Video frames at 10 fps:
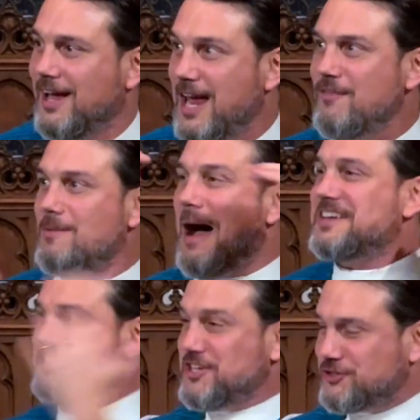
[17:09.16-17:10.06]
Even
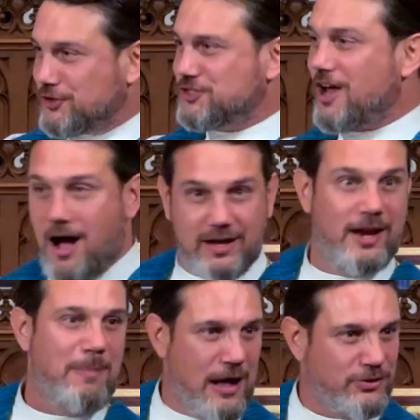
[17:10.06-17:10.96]
my sister's
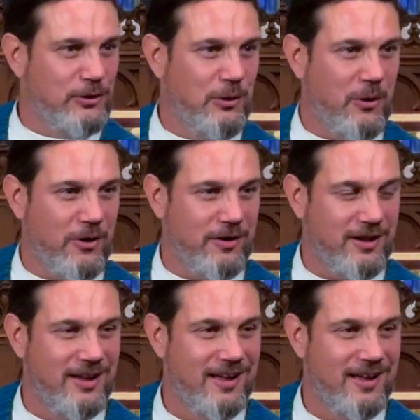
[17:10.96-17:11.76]
talking about the Lord.